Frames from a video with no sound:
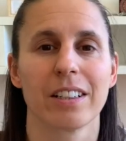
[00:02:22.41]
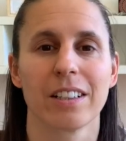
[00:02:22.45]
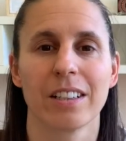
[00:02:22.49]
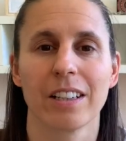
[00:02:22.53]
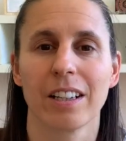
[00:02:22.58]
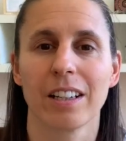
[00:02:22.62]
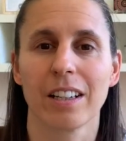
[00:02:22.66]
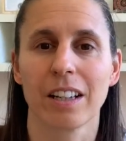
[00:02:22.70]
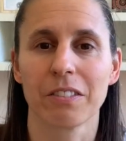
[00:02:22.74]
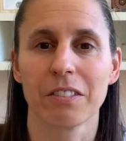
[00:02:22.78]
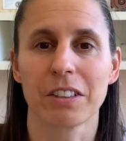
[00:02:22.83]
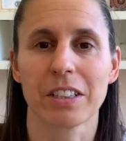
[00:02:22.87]

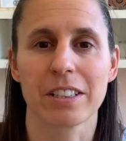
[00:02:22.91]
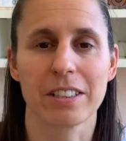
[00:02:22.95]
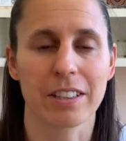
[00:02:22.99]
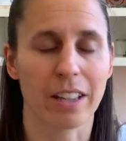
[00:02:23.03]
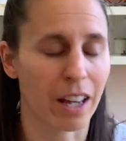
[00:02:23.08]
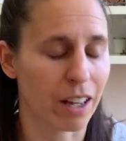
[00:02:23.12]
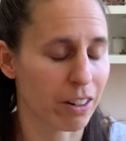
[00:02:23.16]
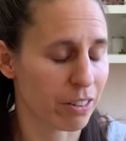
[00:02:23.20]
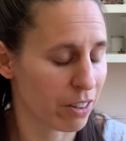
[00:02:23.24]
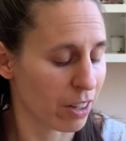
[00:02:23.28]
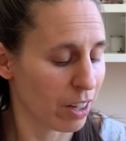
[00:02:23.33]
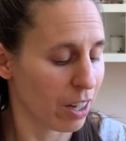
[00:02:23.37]
Lovely
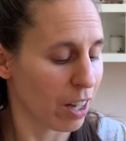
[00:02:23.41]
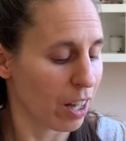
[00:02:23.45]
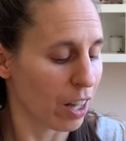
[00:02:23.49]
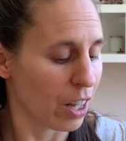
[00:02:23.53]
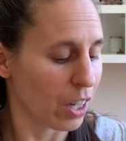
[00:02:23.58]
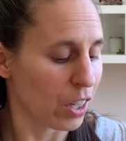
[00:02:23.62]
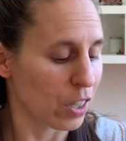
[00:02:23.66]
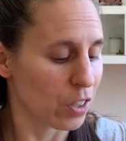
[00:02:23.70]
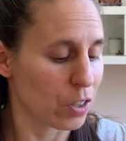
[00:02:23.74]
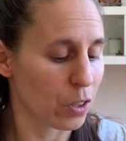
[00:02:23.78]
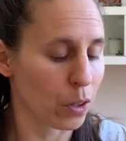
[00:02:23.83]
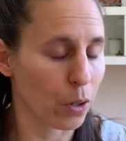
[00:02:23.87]
sound.
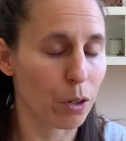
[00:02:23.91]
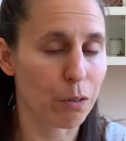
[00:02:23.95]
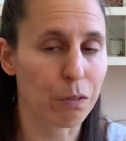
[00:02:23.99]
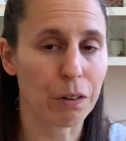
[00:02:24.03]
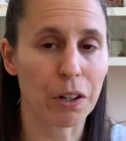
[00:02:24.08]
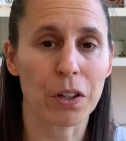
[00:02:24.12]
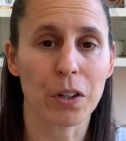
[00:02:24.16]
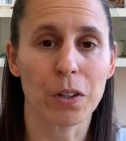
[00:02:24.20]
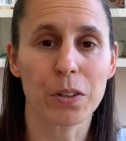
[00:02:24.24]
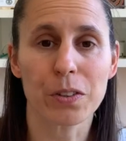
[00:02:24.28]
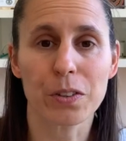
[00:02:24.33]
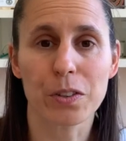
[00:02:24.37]
So if I
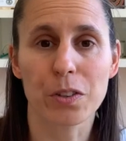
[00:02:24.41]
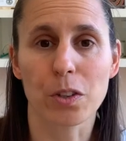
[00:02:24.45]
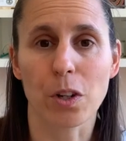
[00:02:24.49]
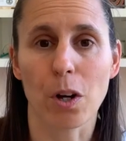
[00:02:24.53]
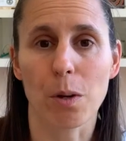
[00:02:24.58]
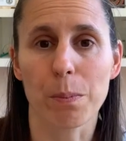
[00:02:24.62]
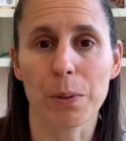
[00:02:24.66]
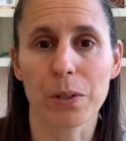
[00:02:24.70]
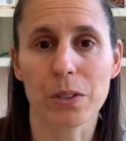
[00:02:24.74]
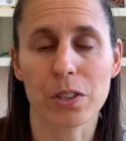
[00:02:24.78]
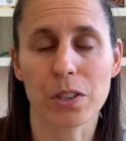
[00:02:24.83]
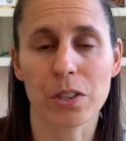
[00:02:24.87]
don't
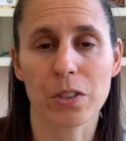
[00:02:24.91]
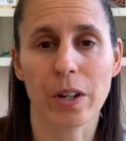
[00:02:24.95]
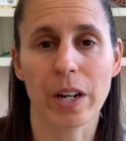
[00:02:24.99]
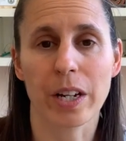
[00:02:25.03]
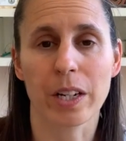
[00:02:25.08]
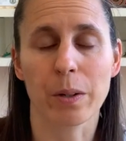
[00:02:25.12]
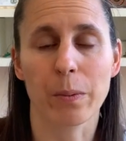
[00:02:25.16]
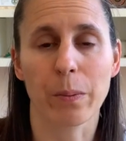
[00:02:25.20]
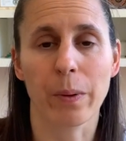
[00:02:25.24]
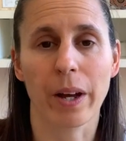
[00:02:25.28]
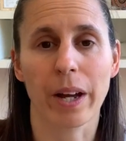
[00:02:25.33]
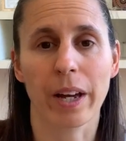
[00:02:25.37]
stop it straight
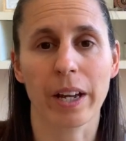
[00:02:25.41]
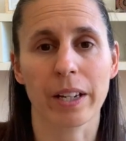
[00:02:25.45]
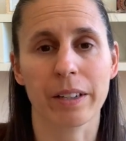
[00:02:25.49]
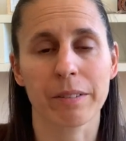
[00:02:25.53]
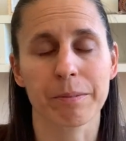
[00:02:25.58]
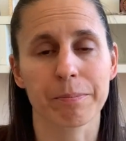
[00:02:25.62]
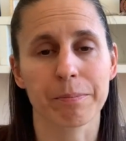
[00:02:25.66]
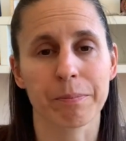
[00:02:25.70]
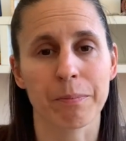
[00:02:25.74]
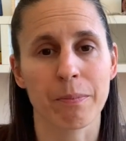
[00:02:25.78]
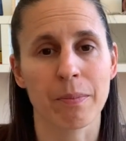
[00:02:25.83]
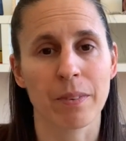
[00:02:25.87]
away,
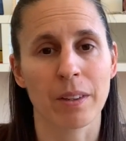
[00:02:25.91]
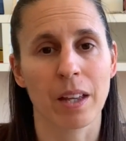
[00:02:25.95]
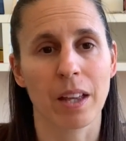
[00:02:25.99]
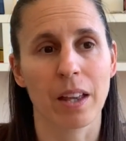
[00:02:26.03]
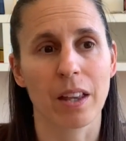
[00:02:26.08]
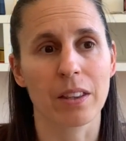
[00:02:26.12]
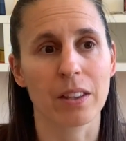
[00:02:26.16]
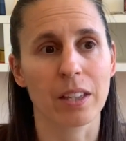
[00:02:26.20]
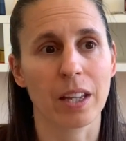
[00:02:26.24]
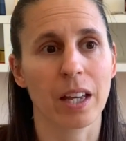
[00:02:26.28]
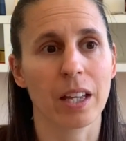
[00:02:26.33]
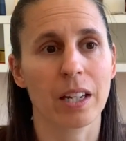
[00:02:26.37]

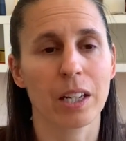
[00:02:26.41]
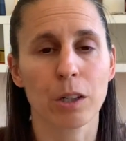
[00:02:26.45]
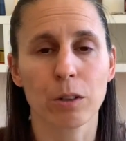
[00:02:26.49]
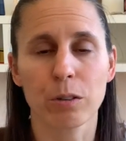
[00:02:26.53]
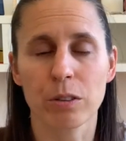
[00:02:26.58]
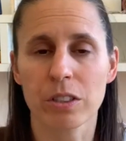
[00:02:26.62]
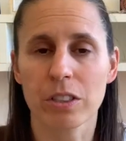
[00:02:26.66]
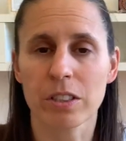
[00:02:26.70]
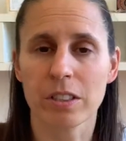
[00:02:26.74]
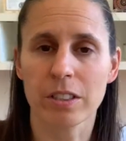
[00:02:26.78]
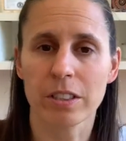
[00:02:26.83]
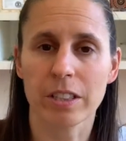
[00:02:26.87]
then it will
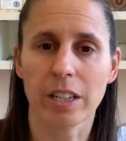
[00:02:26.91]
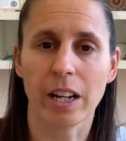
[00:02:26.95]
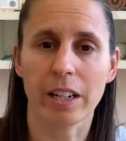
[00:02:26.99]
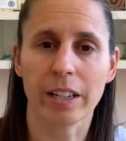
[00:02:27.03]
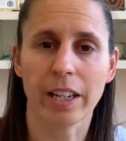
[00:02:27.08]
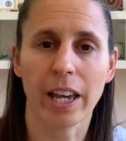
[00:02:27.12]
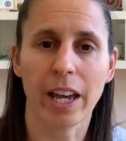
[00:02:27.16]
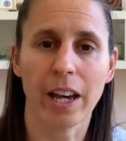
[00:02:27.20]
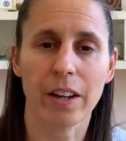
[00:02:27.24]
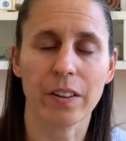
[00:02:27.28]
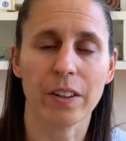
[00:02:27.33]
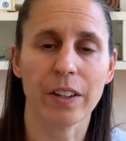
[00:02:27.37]
just start
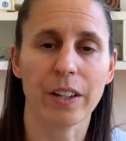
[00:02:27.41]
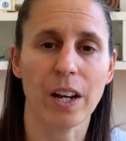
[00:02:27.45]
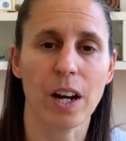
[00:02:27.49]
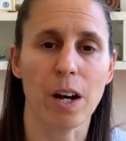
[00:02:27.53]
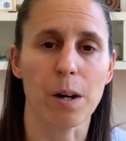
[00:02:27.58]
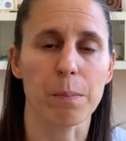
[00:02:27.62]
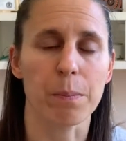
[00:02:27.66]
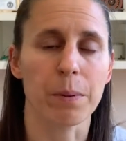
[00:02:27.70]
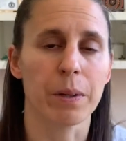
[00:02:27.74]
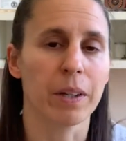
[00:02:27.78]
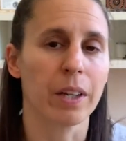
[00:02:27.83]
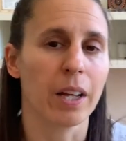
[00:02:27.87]
counting
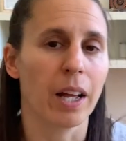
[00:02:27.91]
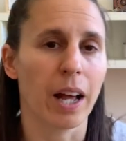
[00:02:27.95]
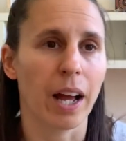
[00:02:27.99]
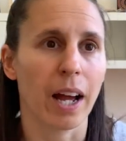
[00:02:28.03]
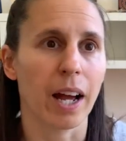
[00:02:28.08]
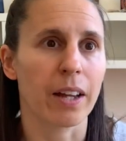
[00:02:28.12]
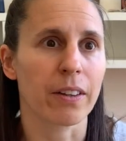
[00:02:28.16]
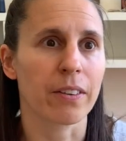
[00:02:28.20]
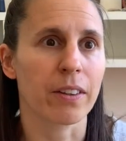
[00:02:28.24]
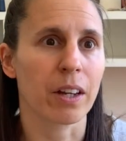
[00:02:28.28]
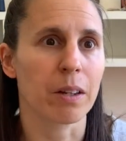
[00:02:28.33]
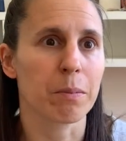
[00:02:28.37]
up.
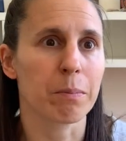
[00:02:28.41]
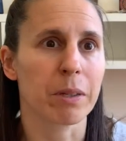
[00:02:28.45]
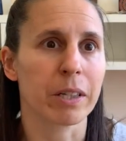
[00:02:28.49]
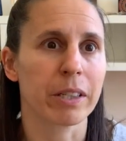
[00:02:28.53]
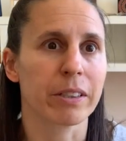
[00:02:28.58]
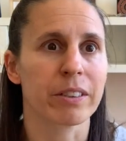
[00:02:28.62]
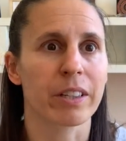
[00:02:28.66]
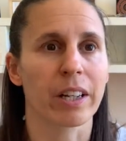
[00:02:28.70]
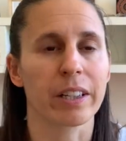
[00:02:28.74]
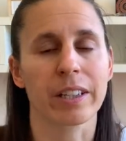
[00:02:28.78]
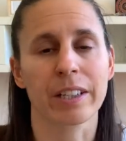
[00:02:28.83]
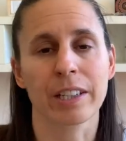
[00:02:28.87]
And that means
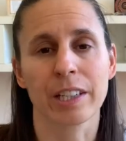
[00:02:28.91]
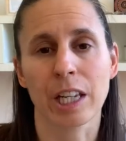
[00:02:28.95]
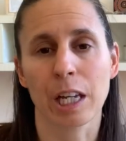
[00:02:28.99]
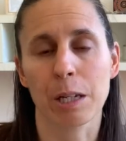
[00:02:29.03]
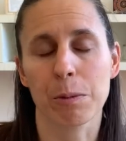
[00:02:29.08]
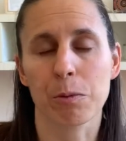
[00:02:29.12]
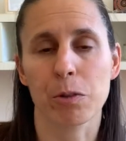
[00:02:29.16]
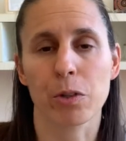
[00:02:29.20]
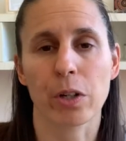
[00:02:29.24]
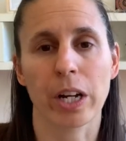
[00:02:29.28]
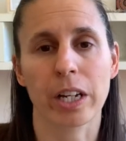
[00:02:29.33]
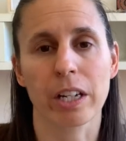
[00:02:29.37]
I can keep
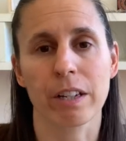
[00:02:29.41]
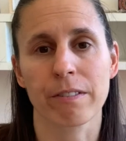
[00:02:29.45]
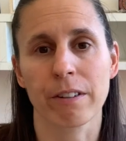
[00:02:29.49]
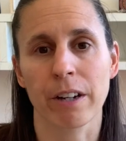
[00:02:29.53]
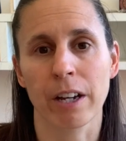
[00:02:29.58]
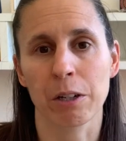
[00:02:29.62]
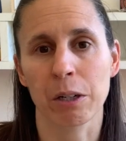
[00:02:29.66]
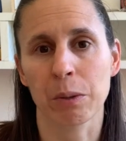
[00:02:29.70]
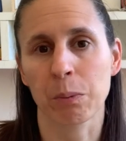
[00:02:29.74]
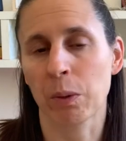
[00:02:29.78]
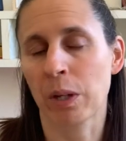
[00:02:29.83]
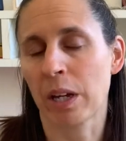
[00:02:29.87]
track. If I
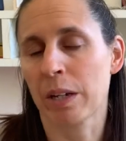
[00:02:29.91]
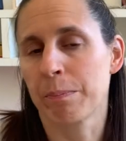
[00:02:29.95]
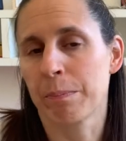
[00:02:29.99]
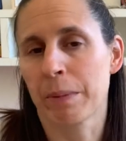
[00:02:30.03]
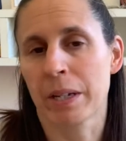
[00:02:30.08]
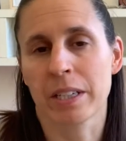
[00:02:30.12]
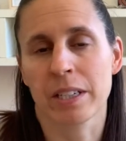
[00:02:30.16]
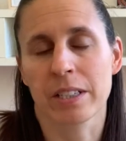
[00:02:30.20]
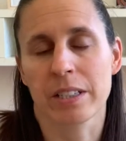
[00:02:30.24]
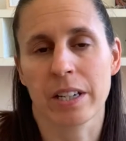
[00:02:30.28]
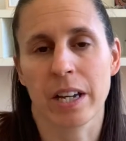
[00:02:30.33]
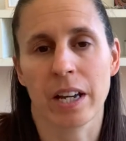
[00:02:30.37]

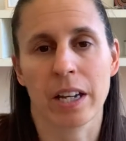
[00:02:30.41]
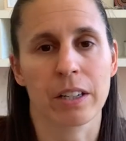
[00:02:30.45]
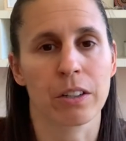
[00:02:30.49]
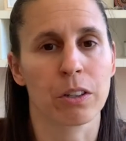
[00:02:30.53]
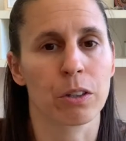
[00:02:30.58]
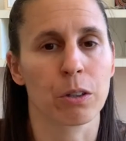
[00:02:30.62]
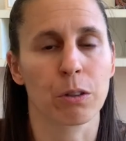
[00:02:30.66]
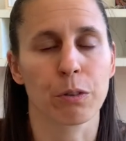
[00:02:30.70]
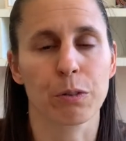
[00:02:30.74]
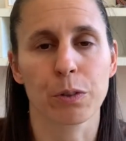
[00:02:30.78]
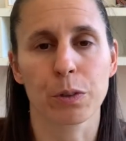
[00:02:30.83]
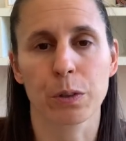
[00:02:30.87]
meditate, you know,
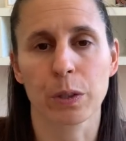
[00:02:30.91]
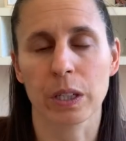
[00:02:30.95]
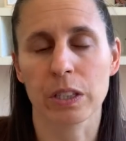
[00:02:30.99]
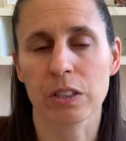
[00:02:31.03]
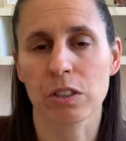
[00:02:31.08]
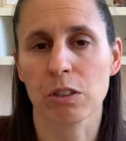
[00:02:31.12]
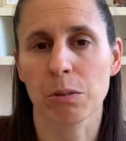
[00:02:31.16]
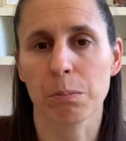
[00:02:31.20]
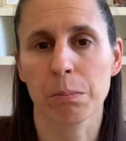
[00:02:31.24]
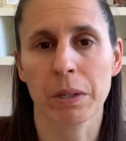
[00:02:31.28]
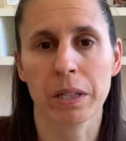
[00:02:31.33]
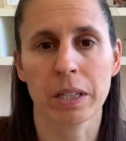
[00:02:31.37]
a few
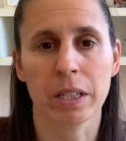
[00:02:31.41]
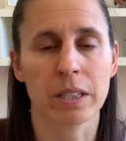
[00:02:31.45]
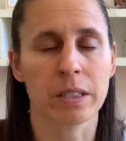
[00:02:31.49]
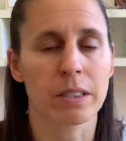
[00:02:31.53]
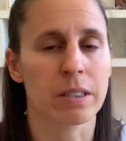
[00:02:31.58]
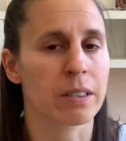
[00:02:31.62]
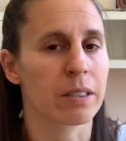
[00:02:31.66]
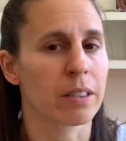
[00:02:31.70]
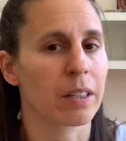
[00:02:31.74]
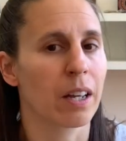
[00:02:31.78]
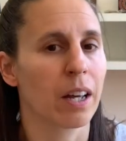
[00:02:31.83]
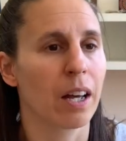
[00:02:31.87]
extra
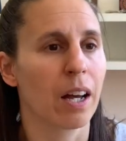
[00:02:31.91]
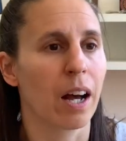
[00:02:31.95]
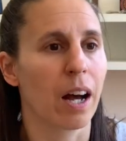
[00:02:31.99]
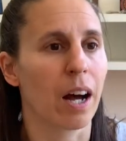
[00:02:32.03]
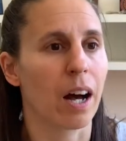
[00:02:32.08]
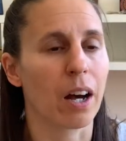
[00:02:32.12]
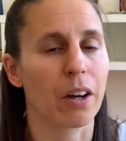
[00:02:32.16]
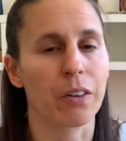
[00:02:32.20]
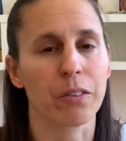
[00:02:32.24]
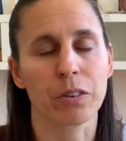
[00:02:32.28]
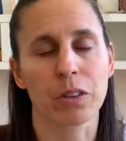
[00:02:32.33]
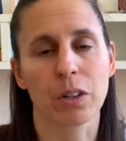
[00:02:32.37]
minutes,
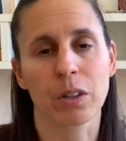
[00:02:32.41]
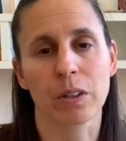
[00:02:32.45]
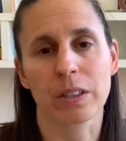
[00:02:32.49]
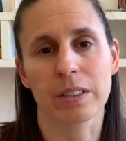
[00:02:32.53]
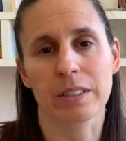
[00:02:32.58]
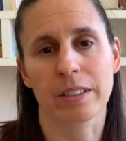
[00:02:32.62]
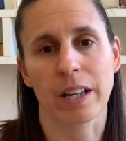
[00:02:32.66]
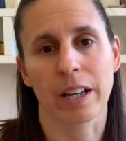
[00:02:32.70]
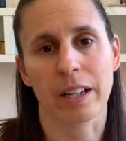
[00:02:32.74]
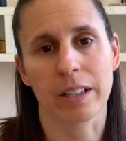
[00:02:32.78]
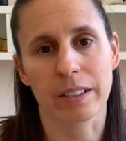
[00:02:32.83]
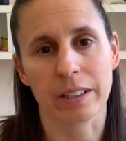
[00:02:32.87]
I'll know
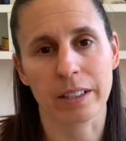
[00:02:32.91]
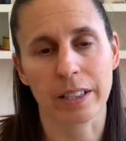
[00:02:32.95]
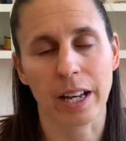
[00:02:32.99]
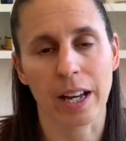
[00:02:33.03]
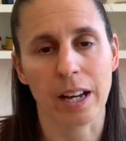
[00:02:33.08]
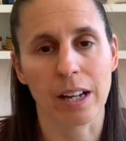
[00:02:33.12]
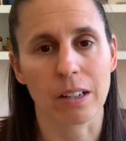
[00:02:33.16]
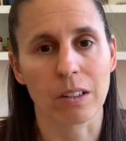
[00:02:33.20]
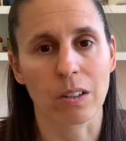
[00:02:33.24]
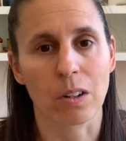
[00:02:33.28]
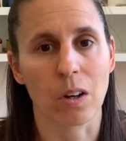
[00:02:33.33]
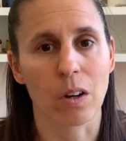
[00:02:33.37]
exactly
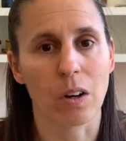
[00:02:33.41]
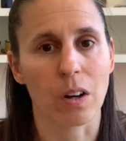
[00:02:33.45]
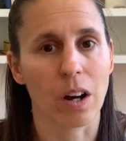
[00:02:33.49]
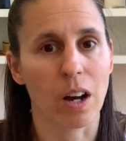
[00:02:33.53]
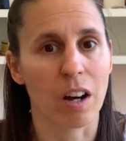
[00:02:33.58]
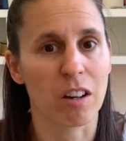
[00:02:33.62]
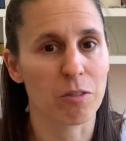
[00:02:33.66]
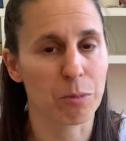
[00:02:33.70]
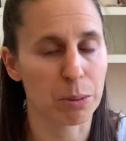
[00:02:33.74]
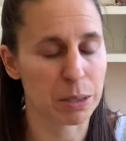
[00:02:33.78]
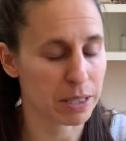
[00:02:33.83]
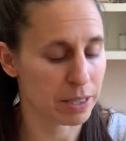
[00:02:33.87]
how long
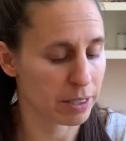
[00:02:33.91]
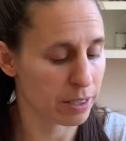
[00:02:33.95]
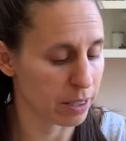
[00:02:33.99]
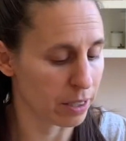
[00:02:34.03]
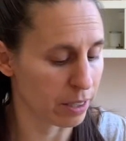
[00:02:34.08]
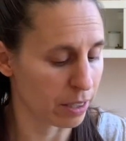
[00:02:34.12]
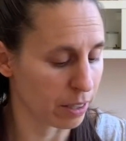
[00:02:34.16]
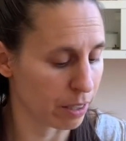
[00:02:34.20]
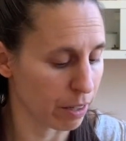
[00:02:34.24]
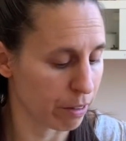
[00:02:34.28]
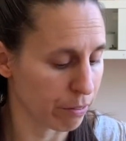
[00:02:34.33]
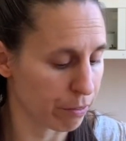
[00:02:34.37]
I've been
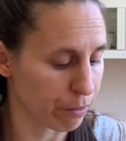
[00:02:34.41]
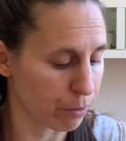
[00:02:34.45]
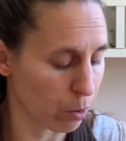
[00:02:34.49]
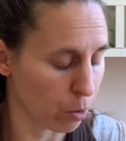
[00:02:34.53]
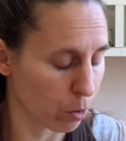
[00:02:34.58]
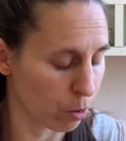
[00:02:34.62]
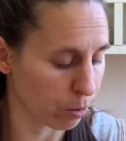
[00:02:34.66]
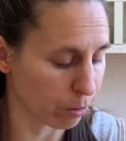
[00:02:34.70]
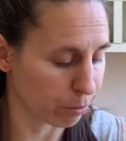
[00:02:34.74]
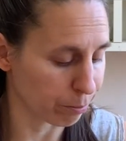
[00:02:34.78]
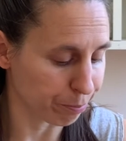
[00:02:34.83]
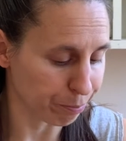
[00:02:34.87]
sitting there
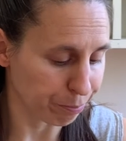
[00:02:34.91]
for.